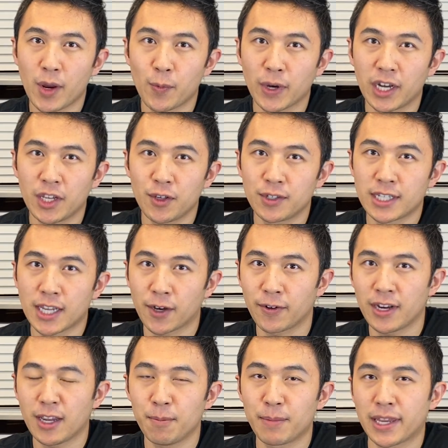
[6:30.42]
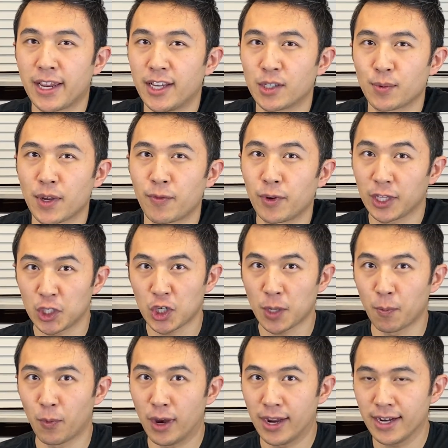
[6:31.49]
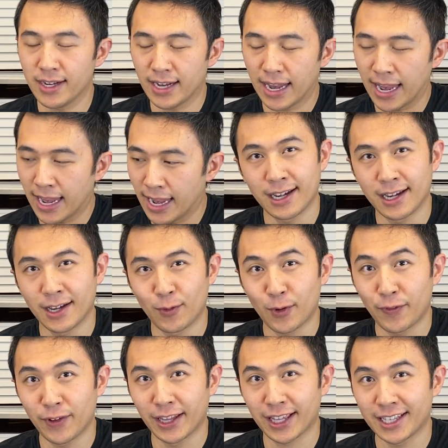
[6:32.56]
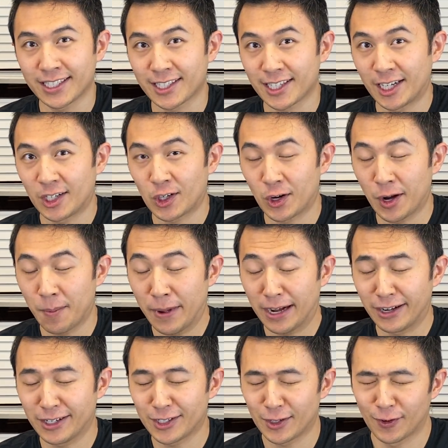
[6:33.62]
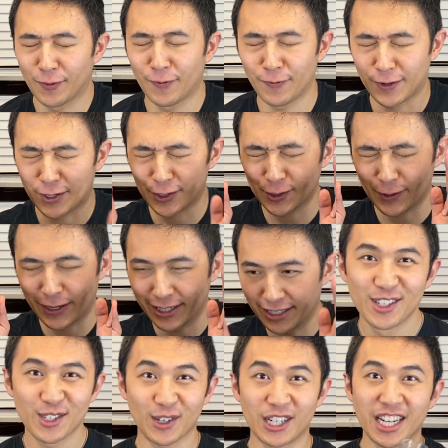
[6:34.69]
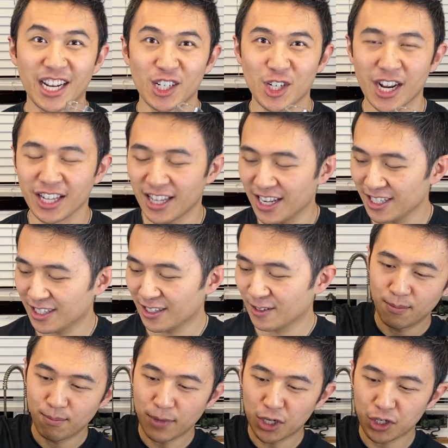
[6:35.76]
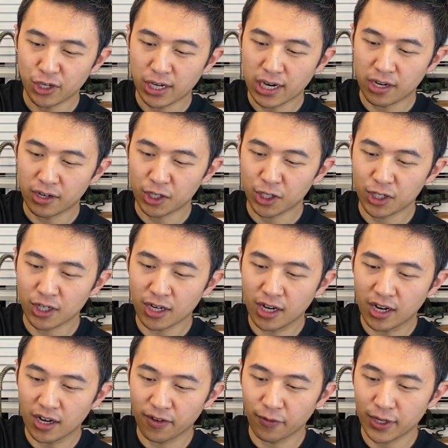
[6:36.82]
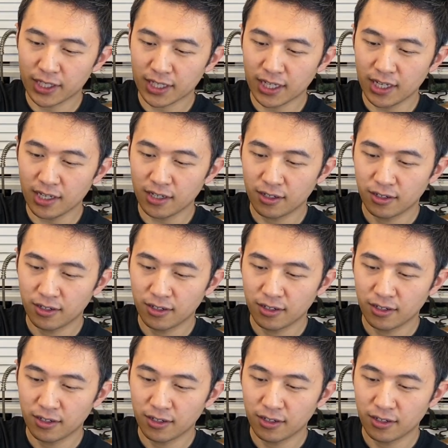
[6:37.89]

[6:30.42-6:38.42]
we're gonna use sangria because we have really cheap wine, and we feel like this is gonna turn out better. So fingers crossed. We're gonna take a shot glass, measure out a shot of whiskey,